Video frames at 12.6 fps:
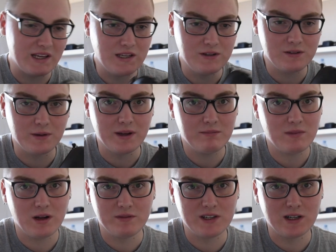of get used to it
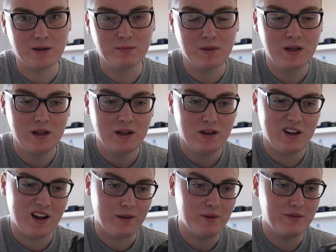over time.
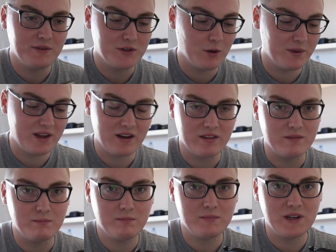If you shot with any of
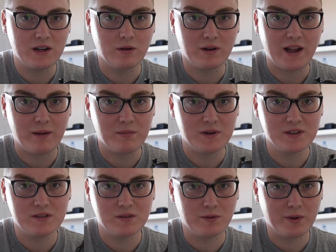the Nikon
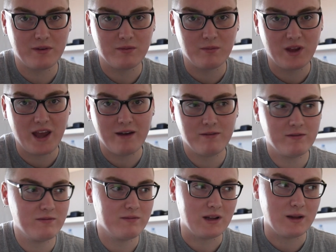cameras all the way from the F
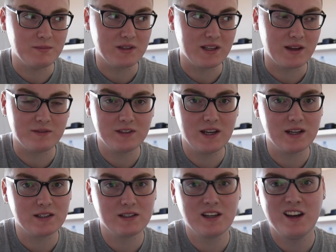up to the
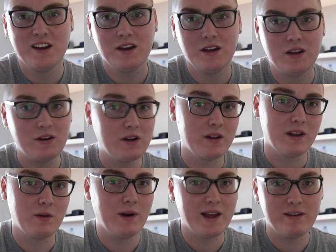F6, you know
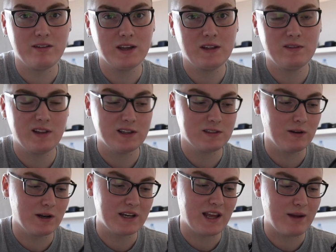they're quite heavy. They're
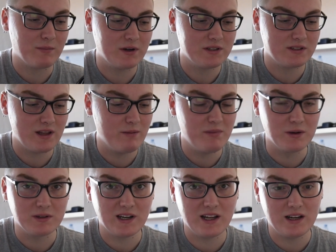solid cameras. They're
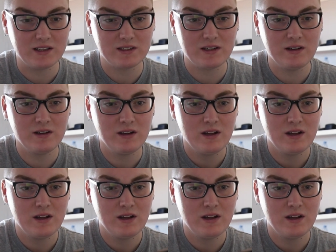built to last,